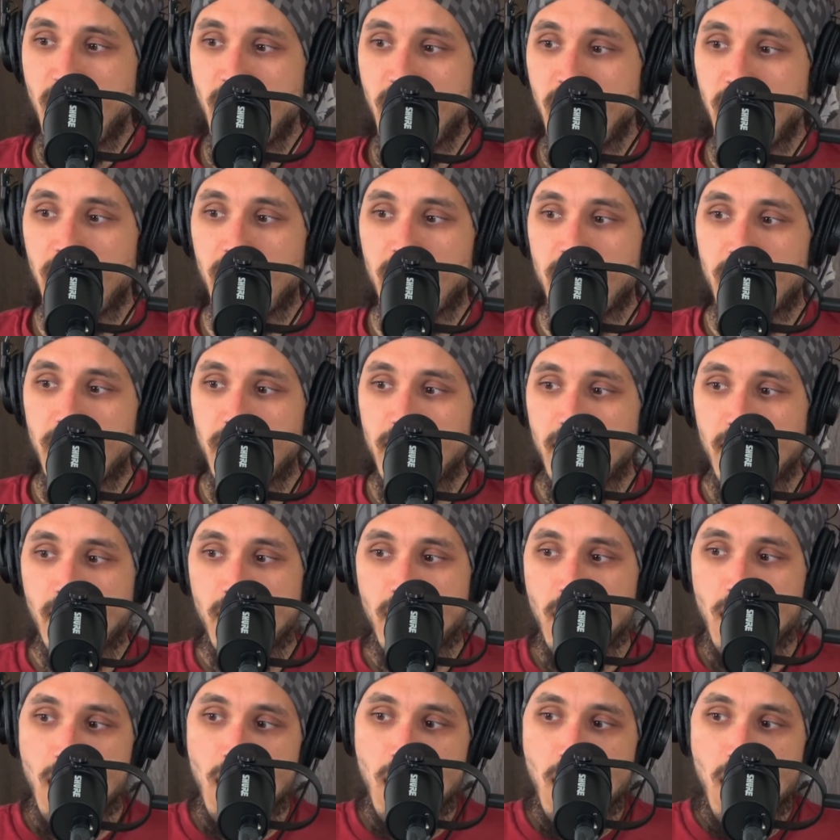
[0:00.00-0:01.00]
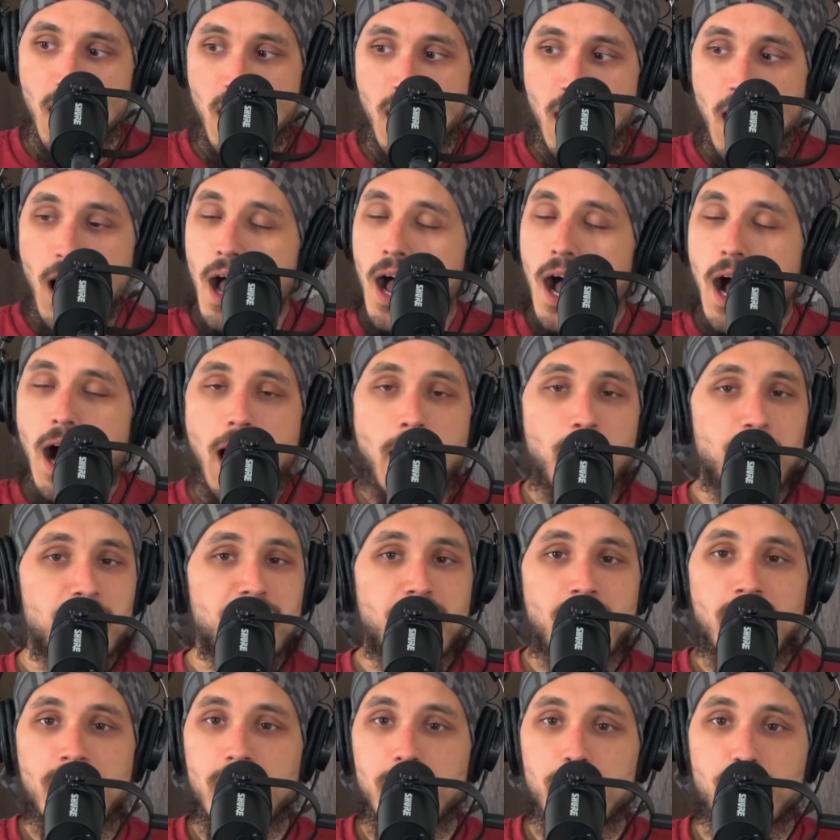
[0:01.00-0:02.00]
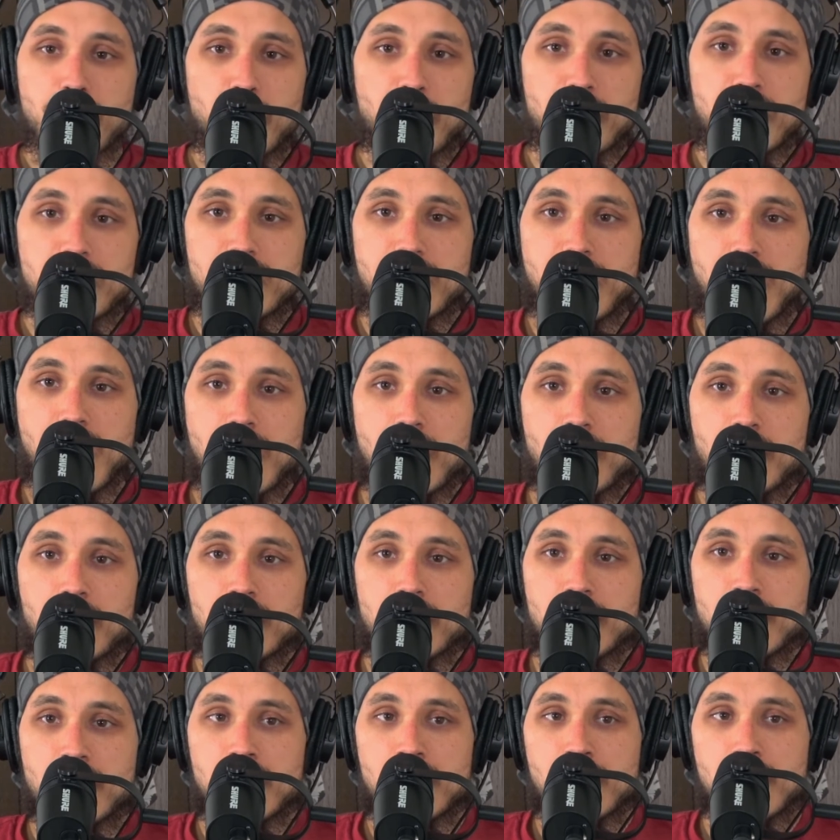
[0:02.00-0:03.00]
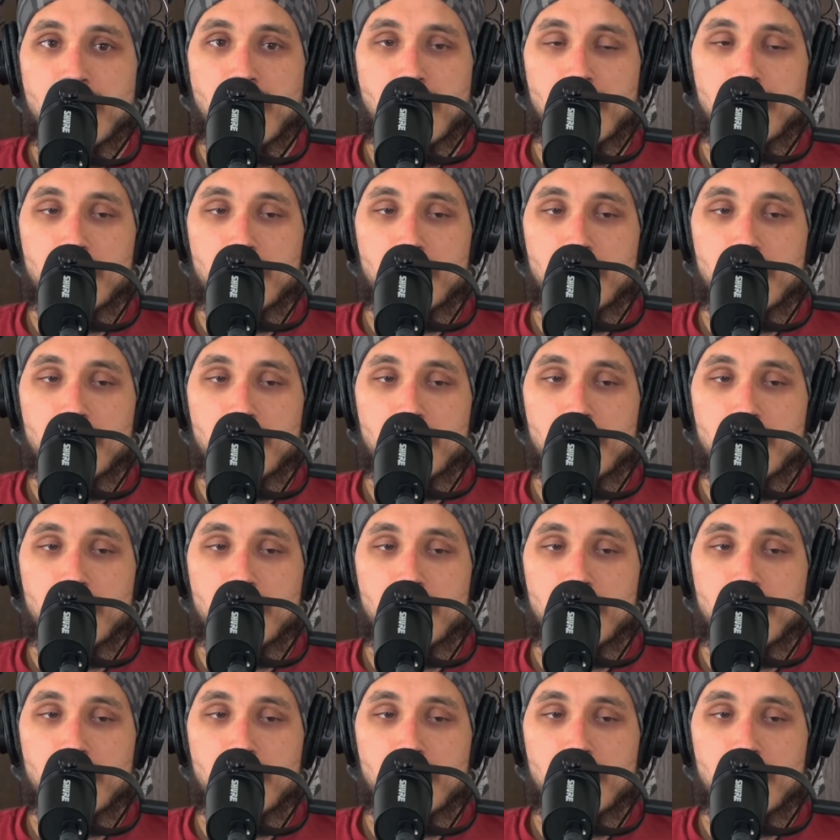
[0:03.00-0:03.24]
and I'm finally broken down.